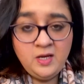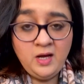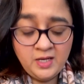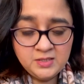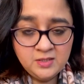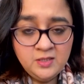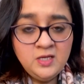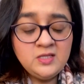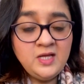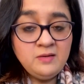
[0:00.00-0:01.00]
Either
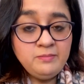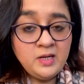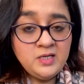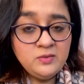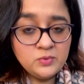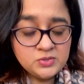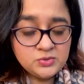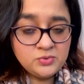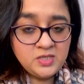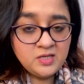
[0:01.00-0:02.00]
that party wants
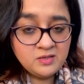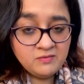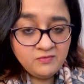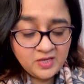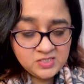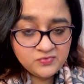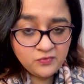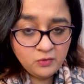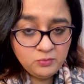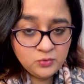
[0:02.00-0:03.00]
to take a revenge
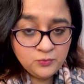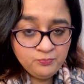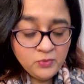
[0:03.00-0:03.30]
from you,